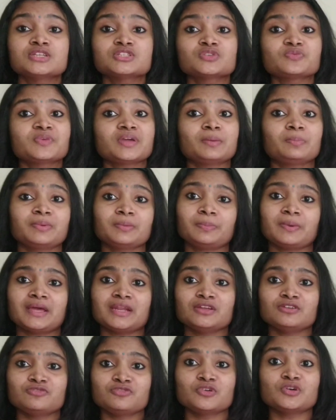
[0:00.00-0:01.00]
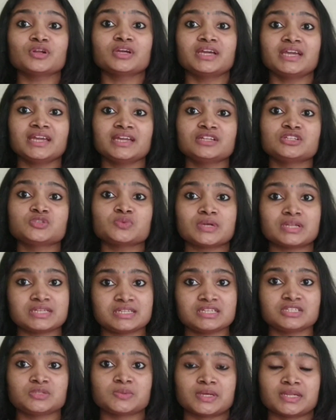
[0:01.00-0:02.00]
So we are preparing for GATE
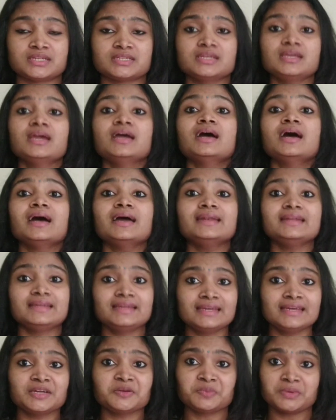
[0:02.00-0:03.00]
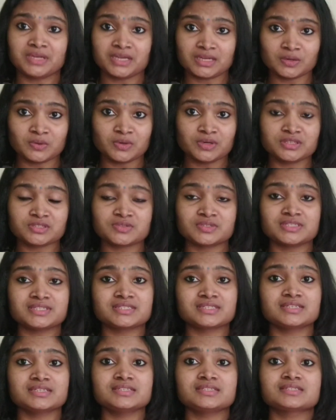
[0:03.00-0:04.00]
2020 and here we are going to
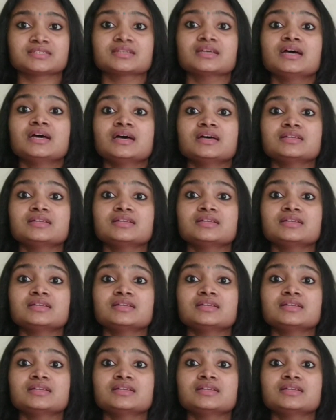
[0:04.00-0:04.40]
discuss